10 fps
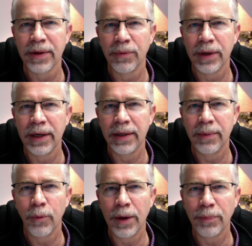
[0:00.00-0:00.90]
And
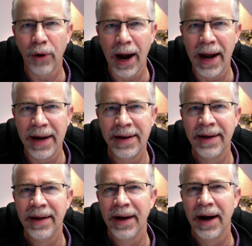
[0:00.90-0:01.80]
we pray
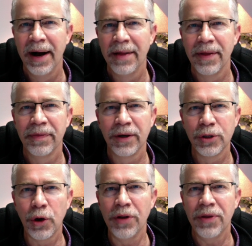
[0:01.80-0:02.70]
that
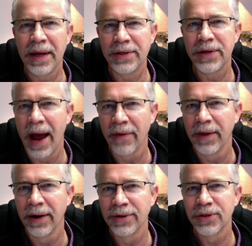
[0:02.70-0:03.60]
there's good things down
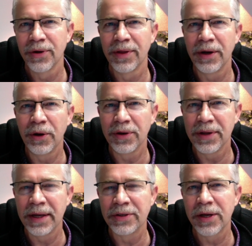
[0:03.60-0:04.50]
there so that good
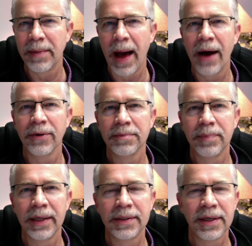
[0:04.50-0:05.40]
things come out.
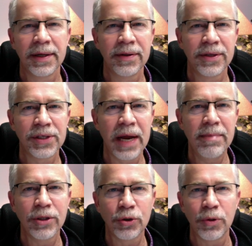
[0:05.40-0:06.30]
But the same
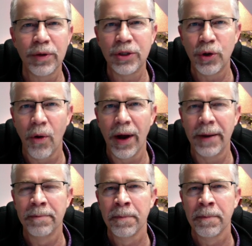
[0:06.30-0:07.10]
is true with joy.